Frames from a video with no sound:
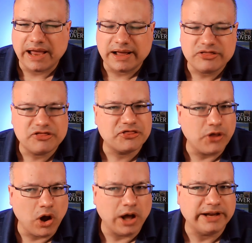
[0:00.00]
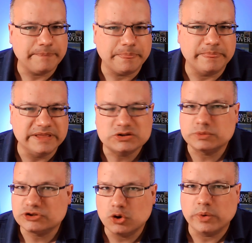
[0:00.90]
And I thought
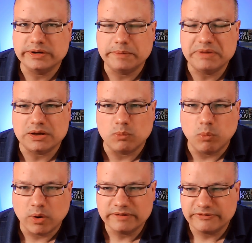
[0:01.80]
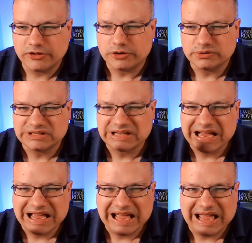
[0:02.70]
this was going to be one of those
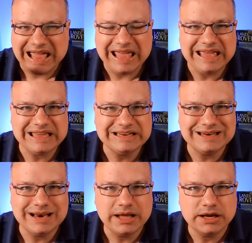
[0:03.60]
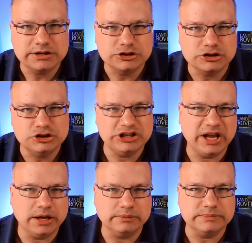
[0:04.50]
hidden
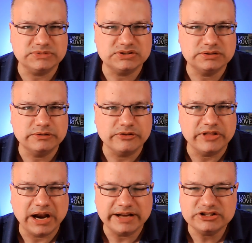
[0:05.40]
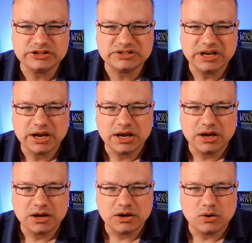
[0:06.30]
gems that I just
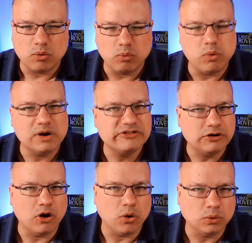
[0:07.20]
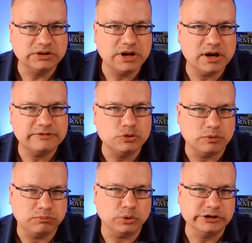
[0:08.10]
wasn't old enough
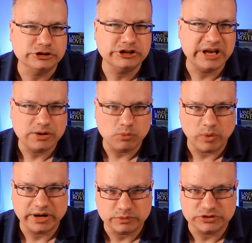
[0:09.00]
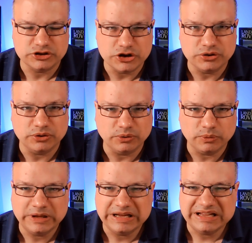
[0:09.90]
to appreciate when it was
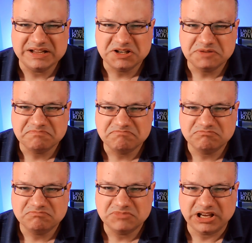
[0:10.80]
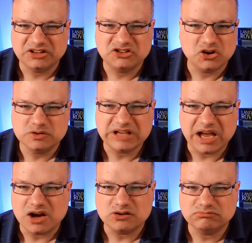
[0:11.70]
new. And turns
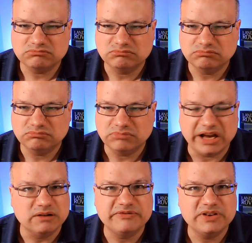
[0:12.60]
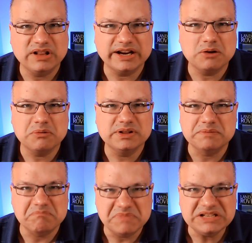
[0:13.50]
out, I don't feel like I
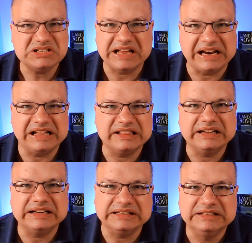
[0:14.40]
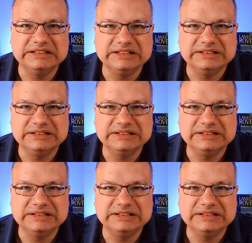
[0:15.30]
really missed anything.